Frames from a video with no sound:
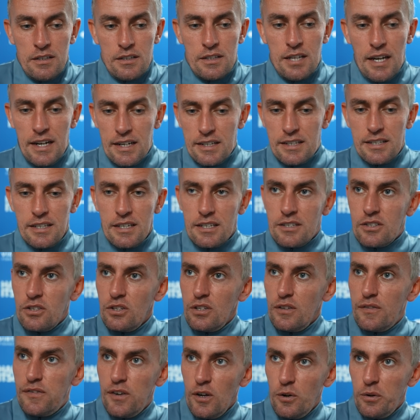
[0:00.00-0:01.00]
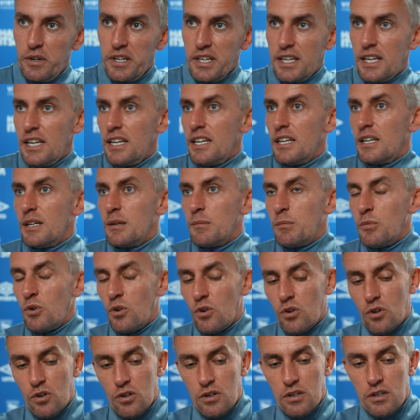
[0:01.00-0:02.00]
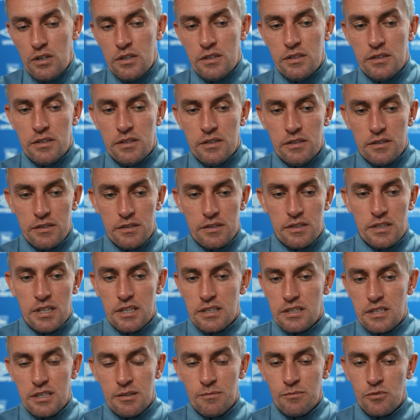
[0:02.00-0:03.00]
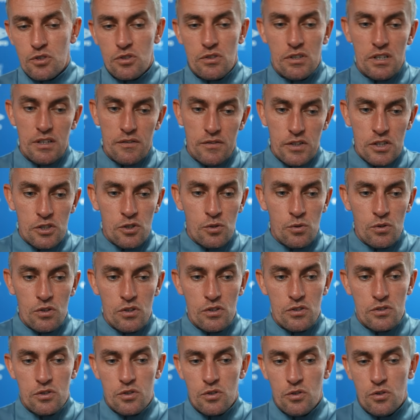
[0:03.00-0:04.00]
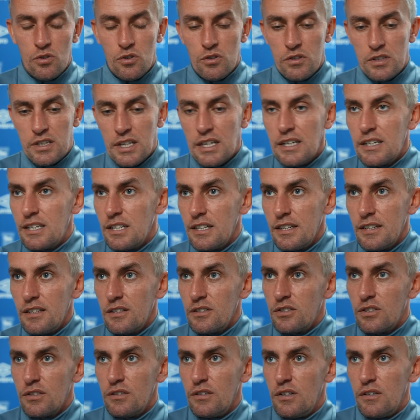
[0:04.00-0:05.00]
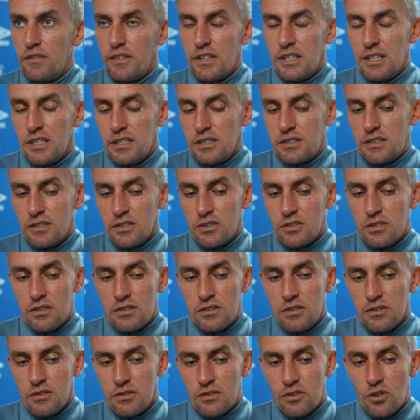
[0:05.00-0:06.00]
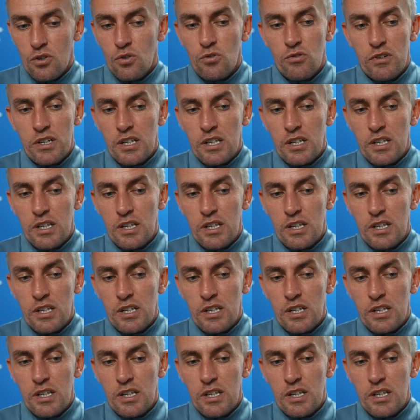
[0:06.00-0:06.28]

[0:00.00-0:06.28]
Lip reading: tactics or the flow of the game or systems or individuals or details. It's just two